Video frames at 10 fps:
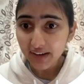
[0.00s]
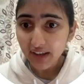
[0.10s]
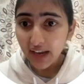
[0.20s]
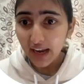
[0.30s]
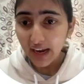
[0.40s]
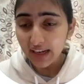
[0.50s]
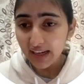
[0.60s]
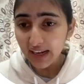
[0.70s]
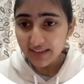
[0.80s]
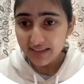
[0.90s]
end,
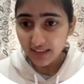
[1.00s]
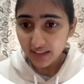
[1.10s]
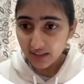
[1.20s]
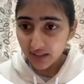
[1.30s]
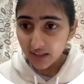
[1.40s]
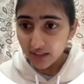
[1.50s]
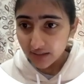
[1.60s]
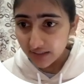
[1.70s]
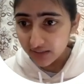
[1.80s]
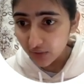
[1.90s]
and let's say
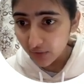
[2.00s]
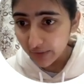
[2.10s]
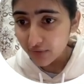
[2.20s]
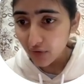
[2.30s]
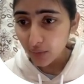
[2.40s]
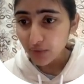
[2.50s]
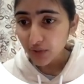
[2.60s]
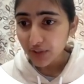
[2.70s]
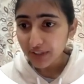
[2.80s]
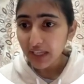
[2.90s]
there is a request from
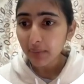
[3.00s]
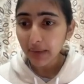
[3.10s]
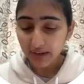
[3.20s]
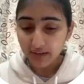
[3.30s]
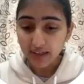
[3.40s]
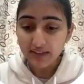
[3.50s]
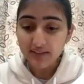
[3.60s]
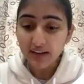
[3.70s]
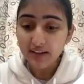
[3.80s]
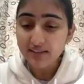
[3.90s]
your team end that
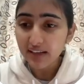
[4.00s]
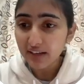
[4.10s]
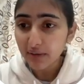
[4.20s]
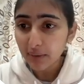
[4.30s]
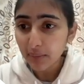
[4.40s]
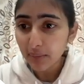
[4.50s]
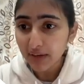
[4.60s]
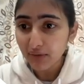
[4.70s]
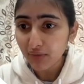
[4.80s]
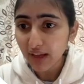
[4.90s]
send us any
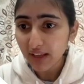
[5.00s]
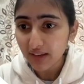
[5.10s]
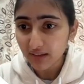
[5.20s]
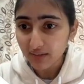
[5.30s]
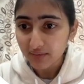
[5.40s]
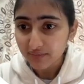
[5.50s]
important file,